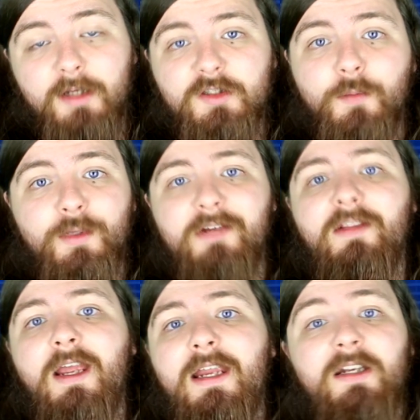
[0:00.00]
I don't believe
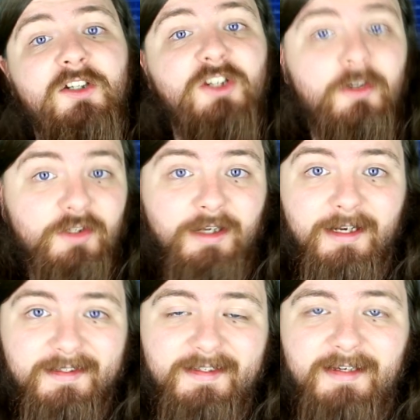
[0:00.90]
they're in GOG
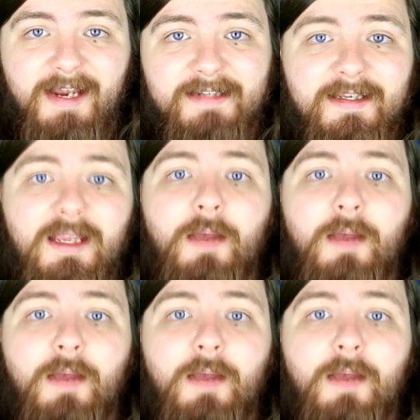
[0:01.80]
Galaxy yet.